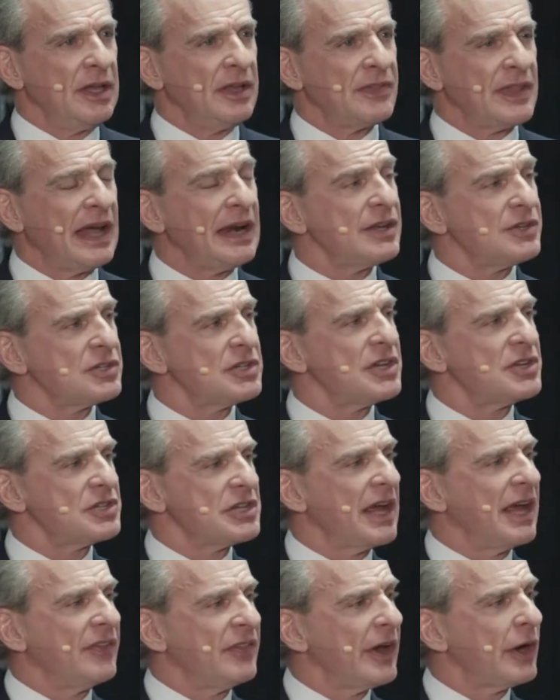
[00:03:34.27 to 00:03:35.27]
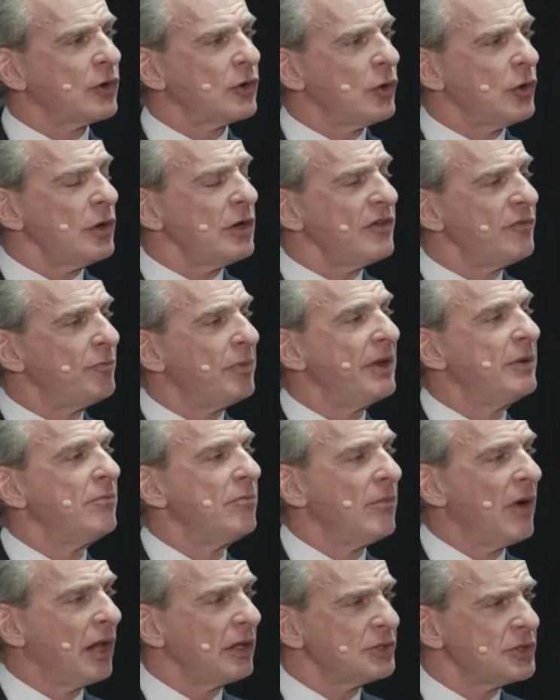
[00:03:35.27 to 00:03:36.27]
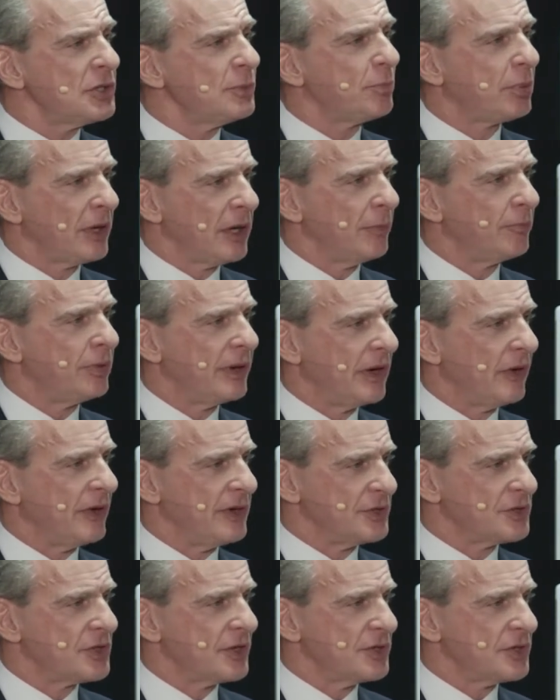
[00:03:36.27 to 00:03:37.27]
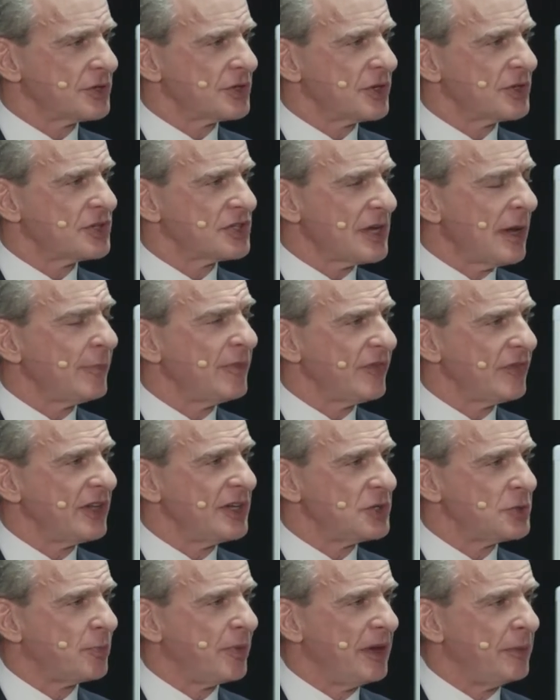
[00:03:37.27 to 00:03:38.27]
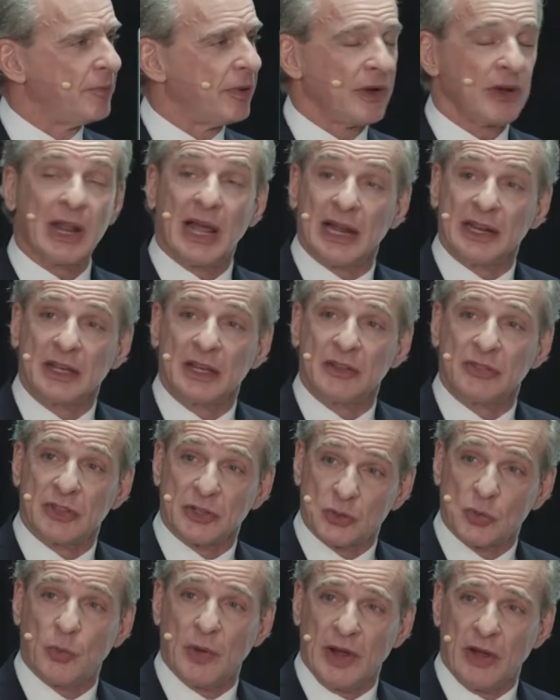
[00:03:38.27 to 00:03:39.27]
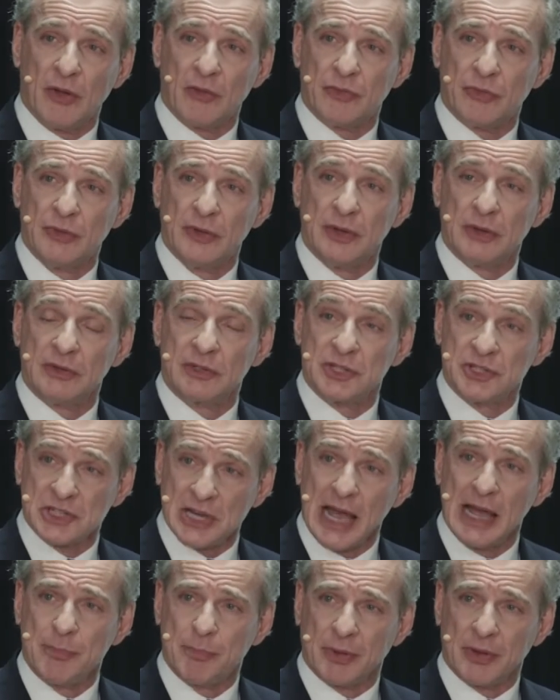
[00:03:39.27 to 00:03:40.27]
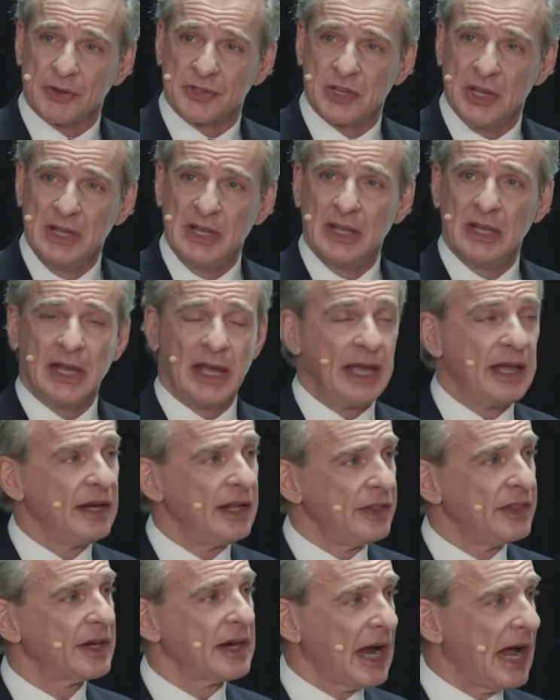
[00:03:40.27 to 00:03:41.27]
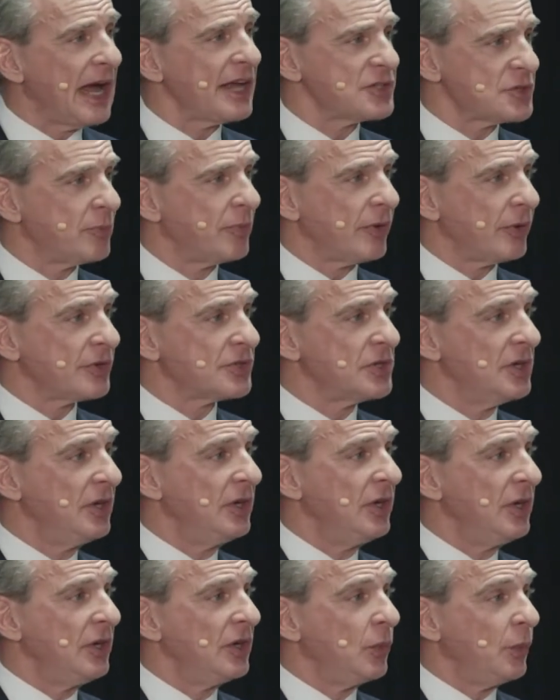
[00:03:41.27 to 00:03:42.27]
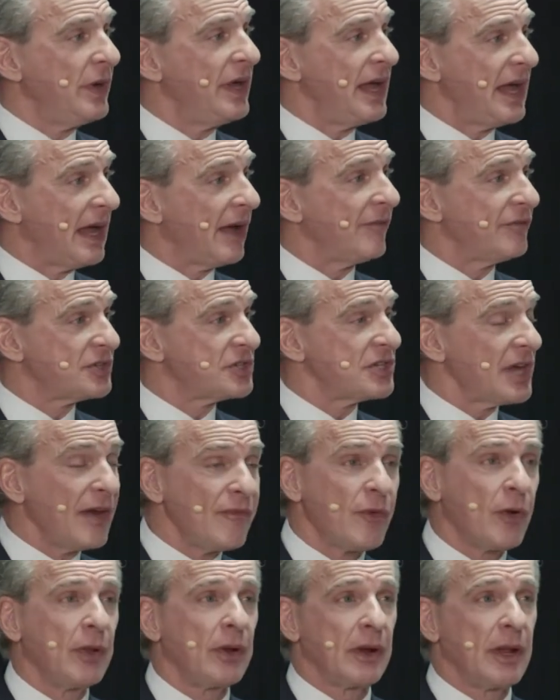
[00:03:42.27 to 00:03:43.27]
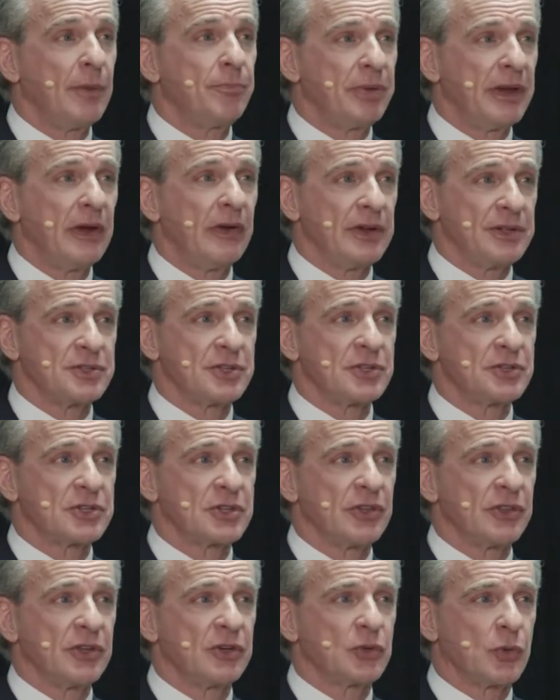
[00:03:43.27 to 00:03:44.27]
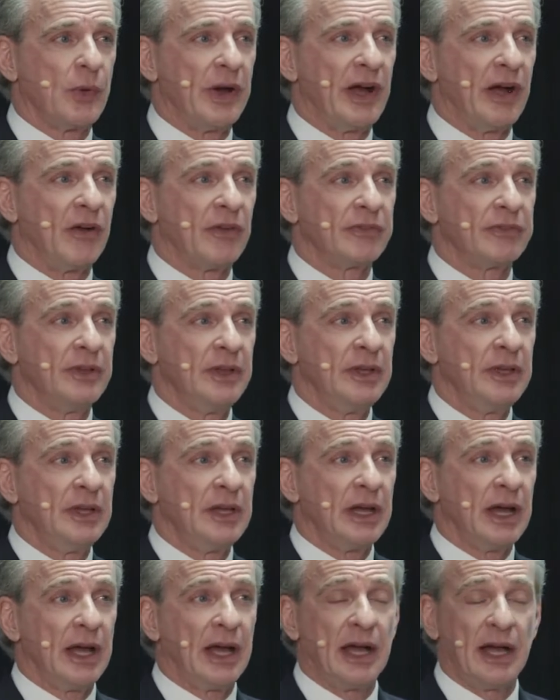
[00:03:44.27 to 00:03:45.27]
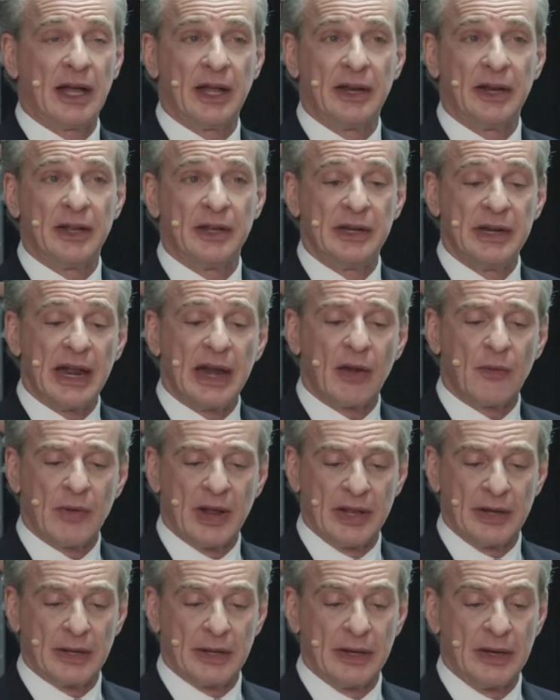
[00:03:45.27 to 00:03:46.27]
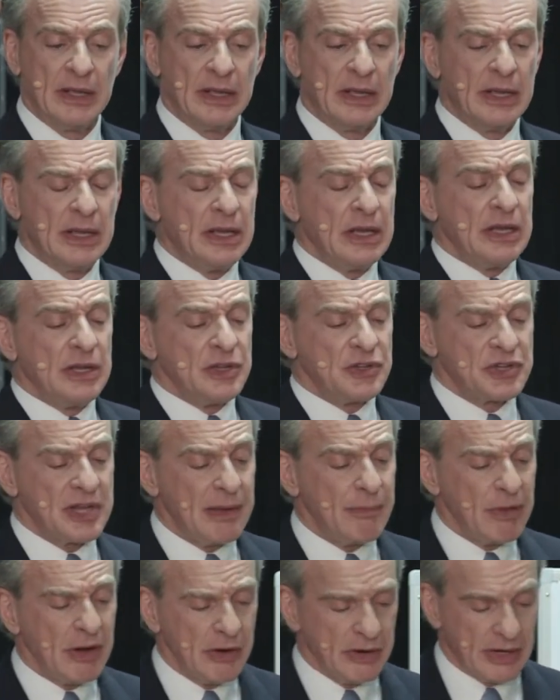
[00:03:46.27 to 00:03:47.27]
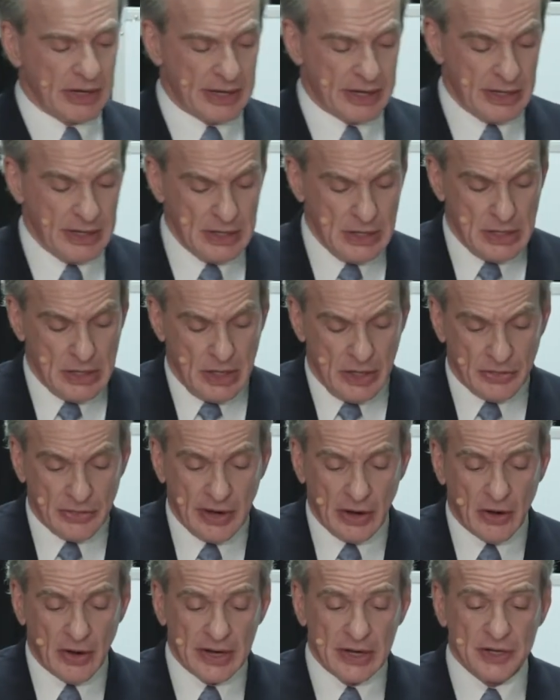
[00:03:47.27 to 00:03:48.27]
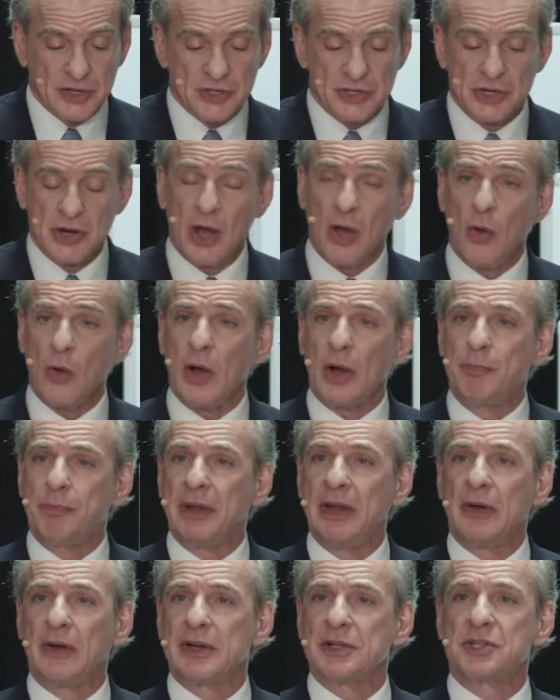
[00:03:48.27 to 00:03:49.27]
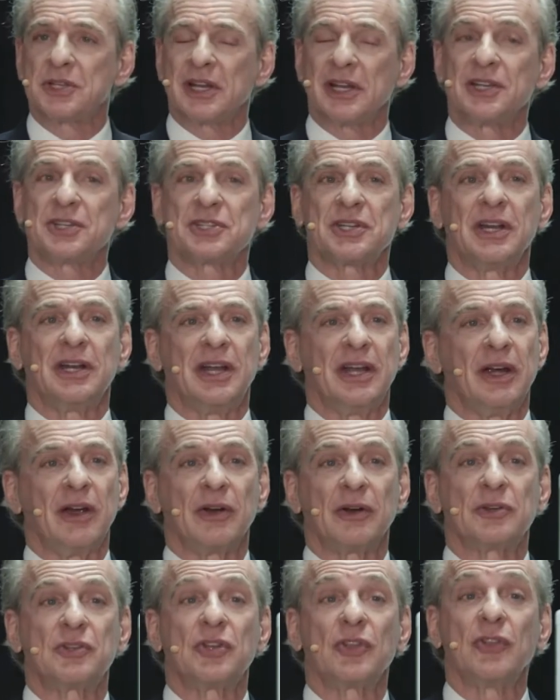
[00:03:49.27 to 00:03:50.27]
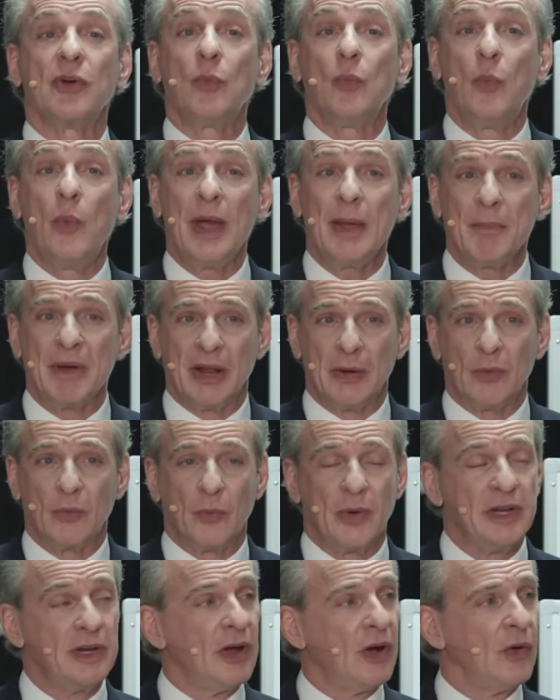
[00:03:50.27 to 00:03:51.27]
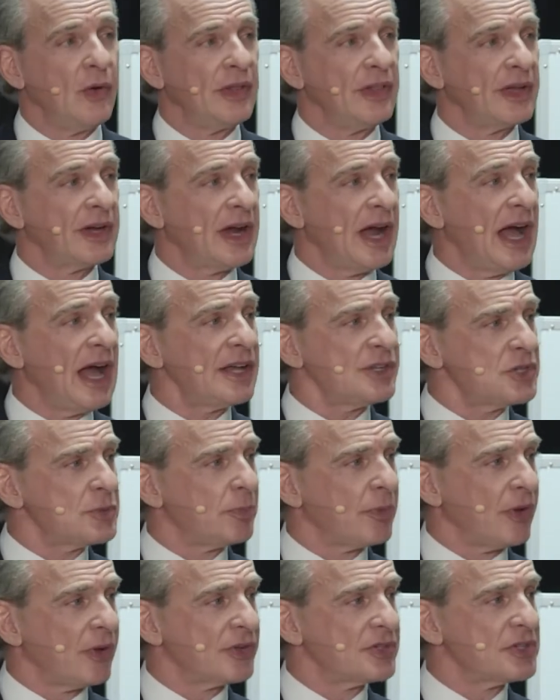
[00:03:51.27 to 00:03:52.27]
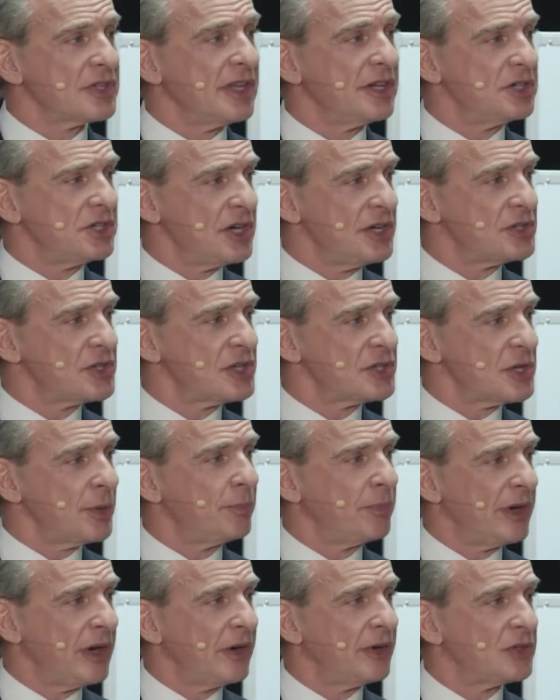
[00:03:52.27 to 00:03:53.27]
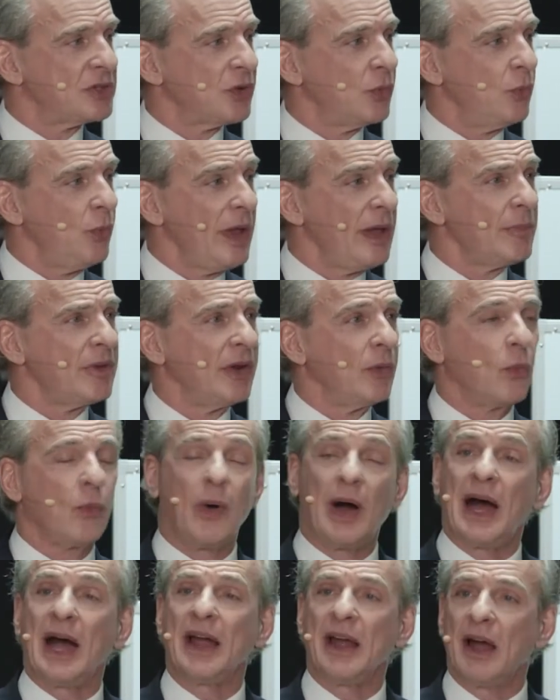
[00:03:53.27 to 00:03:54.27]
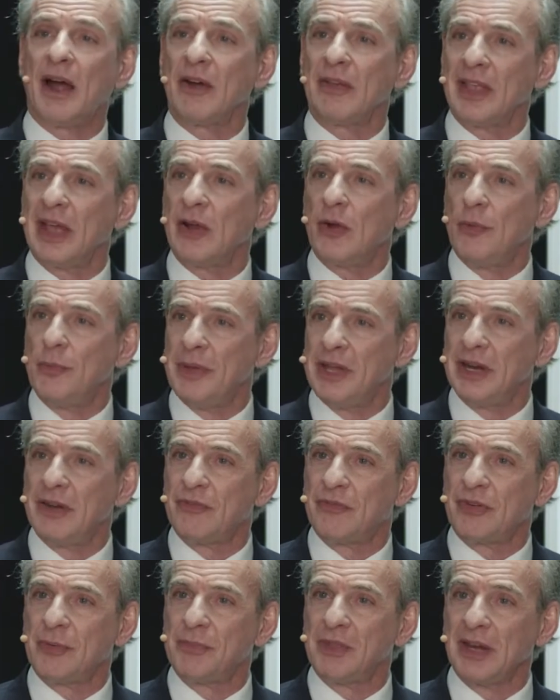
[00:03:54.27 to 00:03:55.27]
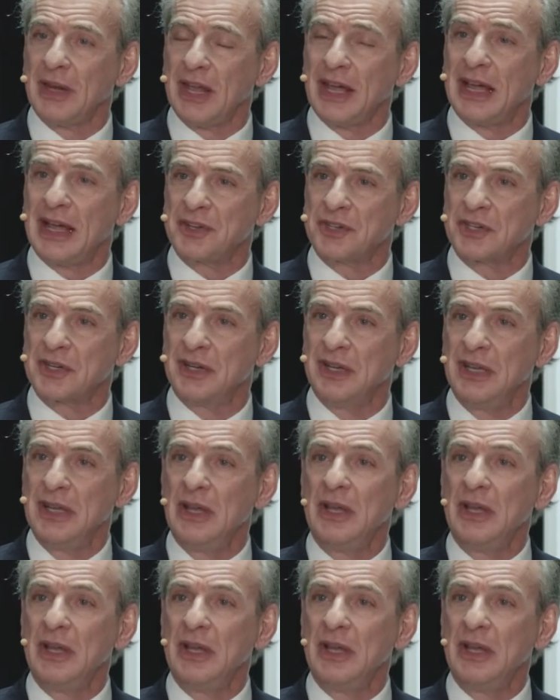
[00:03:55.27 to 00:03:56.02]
That is to say, there could have been multiple appearances to some of these people, like the 12 disciples. And in the Gospels, we have several appearances to the 12 uh, narrated. Similarly, there is no appearance listed here to the women. We know in the Gospels that Jesus appeared to women. Why are they omitted from the list?